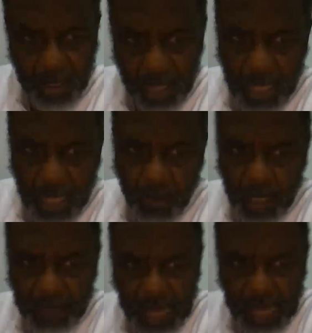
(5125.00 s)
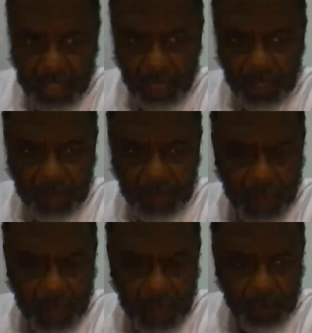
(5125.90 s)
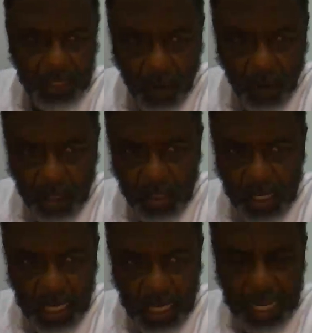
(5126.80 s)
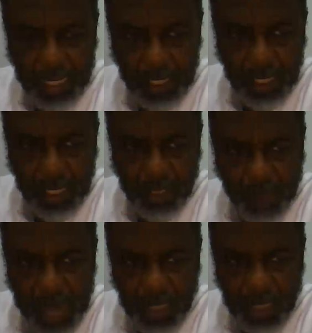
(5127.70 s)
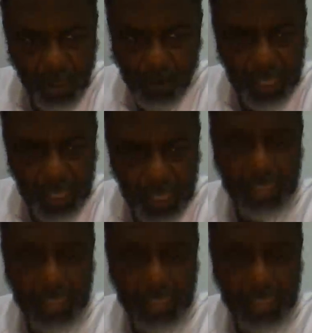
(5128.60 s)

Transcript: don't want to live in our temple if our temple is out of order. It ain't clean and spotless. No, he's not gonna, he